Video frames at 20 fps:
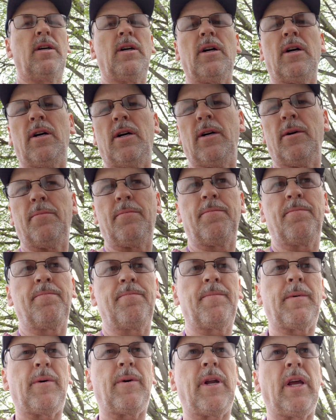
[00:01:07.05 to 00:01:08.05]
I
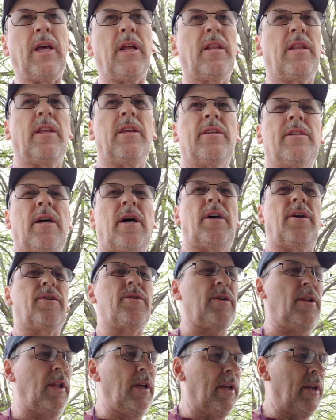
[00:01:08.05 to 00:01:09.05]
want to get these
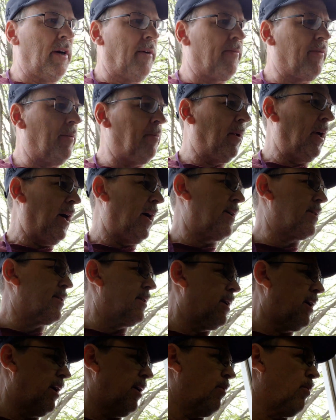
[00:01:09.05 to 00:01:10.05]
tires cleaned up from last
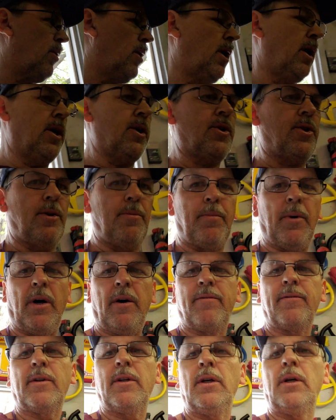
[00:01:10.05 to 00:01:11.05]
night, washed,
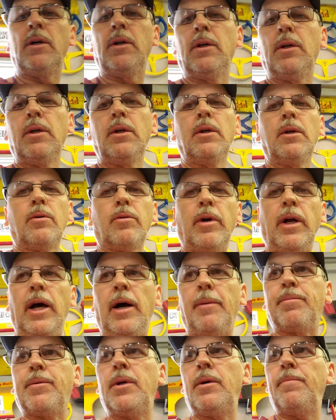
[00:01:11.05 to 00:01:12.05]
buffed,
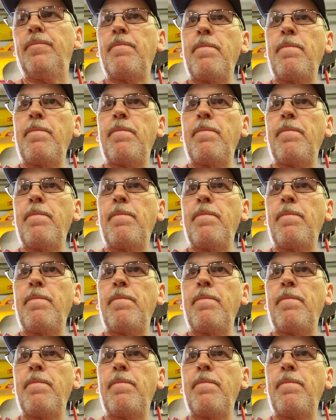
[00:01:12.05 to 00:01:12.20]
wrapped,